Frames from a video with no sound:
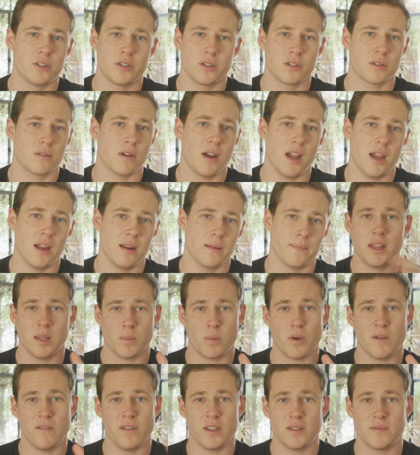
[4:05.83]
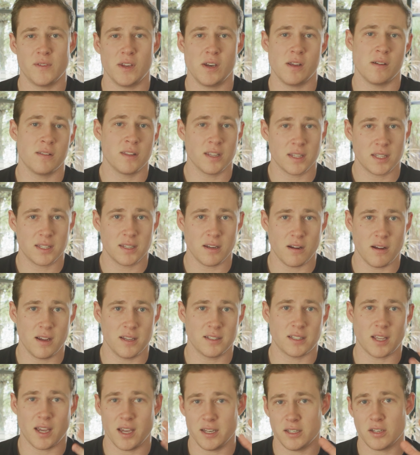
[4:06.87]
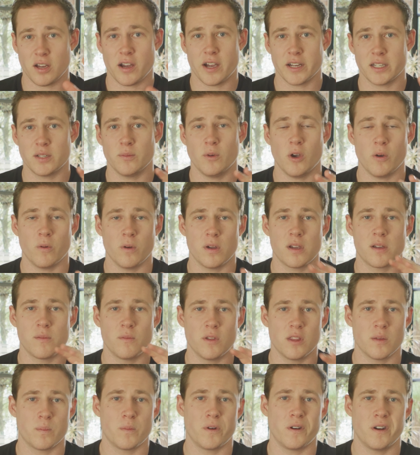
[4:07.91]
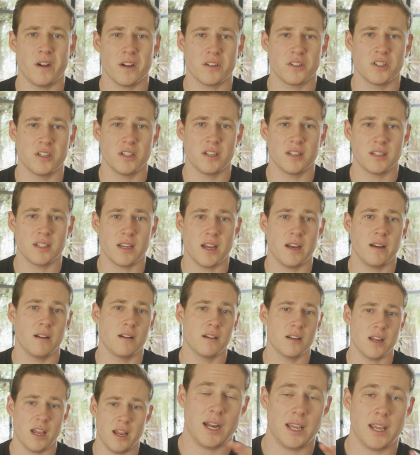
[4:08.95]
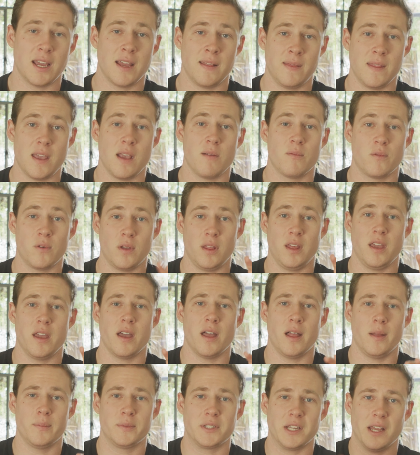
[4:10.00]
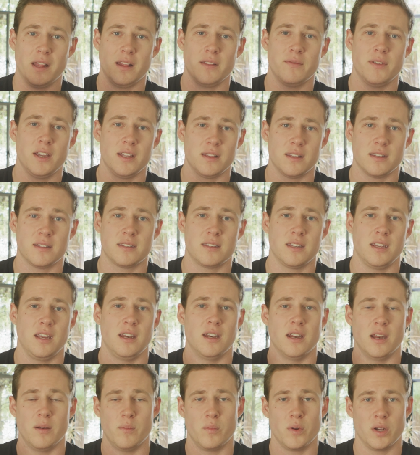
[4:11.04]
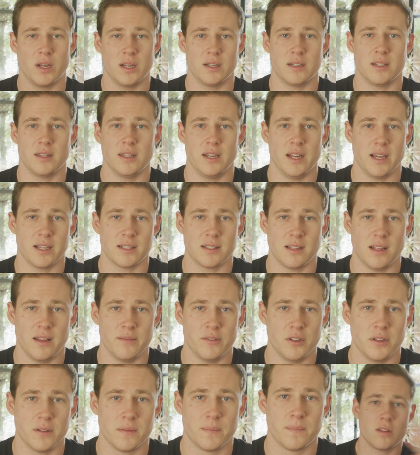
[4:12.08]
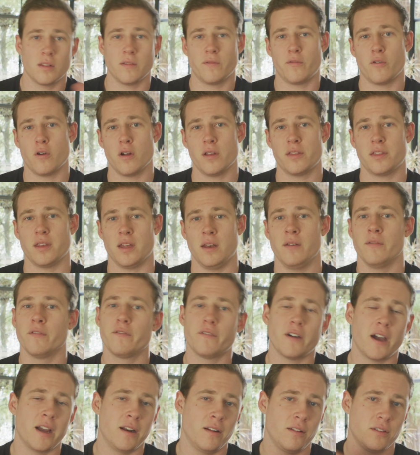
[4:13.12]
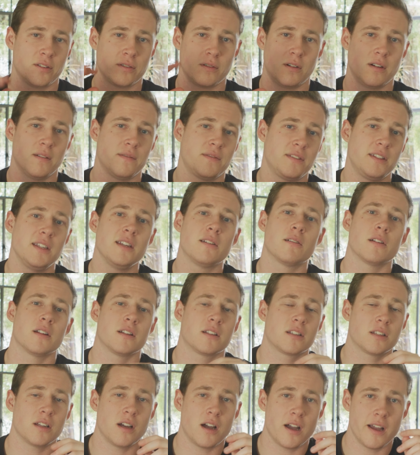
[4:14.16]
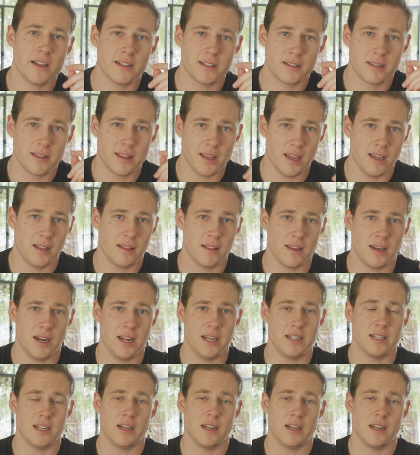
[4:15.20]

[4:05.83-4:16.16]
which is great. In the previous video in this series, I talked about working with a production designer, and again, they really helped elevate the scene and bring it to the next level. So the fourth and final sort of secret sauce thing that I